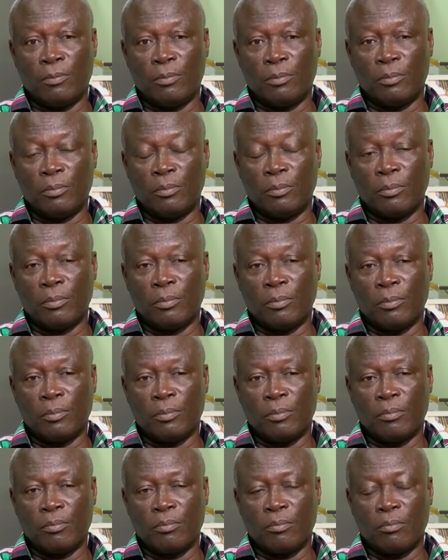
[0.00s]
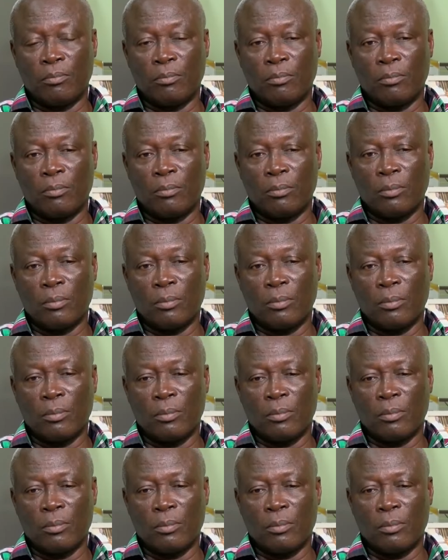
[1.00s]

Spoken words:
[no speech]